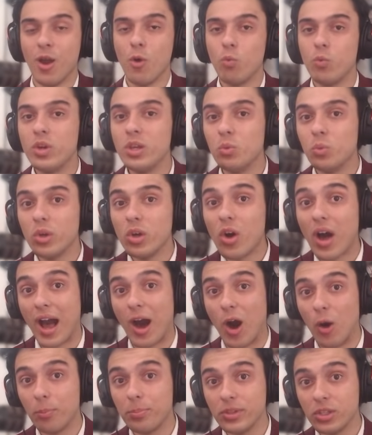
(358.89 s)
we will
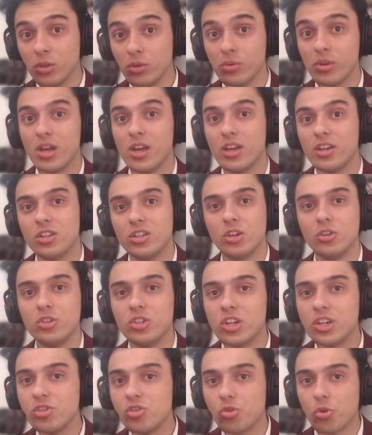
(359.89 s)
help you you know,
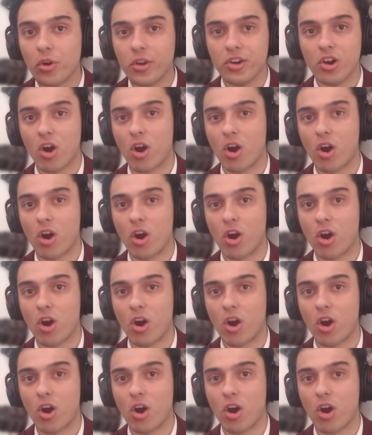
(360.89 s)
you can join